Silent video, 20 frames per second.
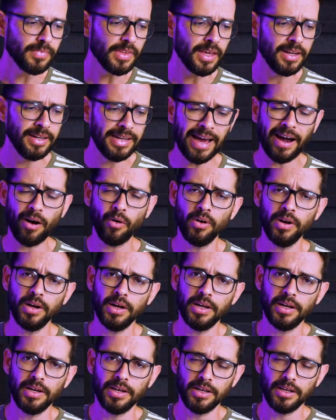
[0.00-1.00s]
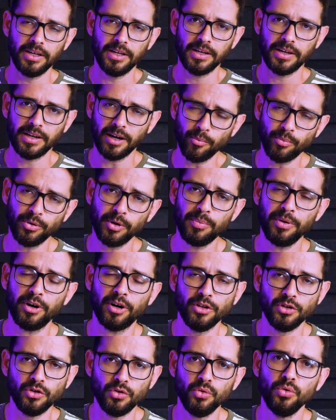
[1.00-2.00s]
Now, come
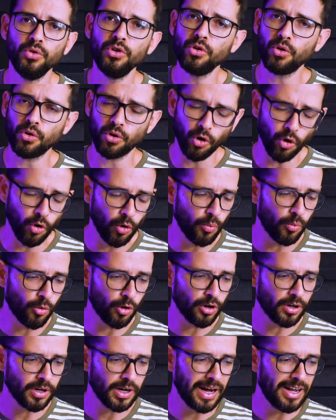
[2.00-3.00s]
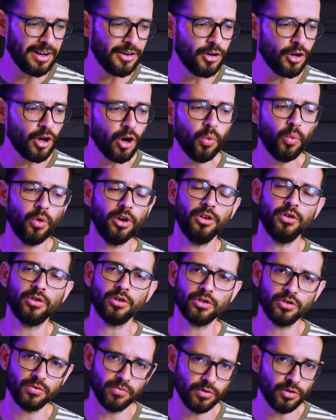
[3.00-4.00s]
prepared, do your homework, know what
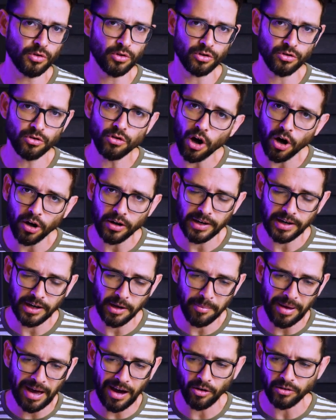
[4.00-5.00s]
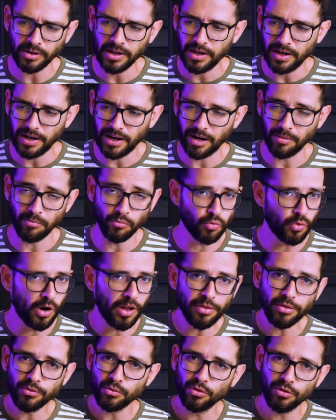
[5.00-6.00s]
you're talking about, run
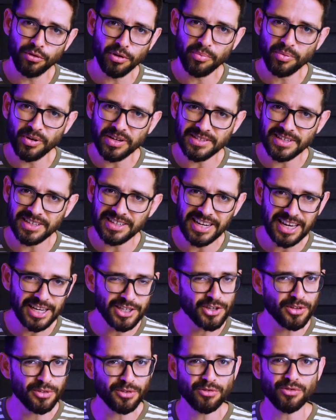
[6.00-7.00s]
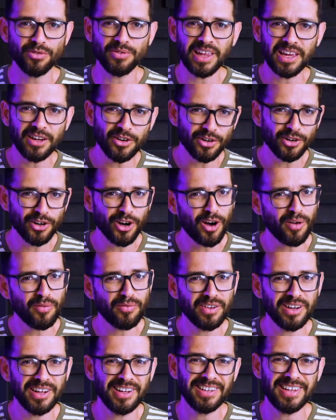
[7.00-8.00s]
through the presentation so that you're
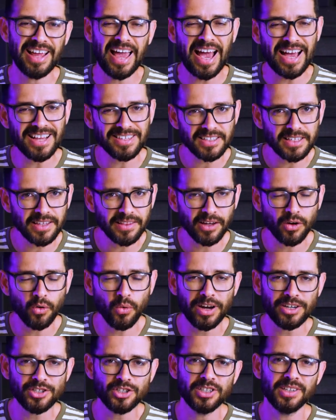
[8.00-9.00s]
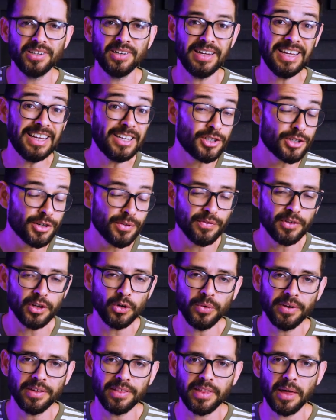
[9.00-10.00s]
confident asking the question,
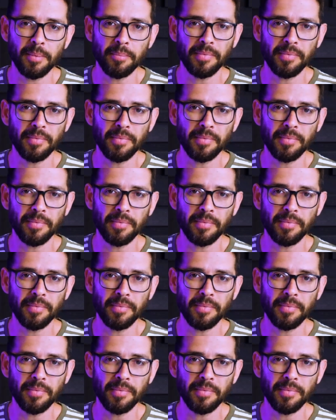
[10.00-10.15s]
interviewing them,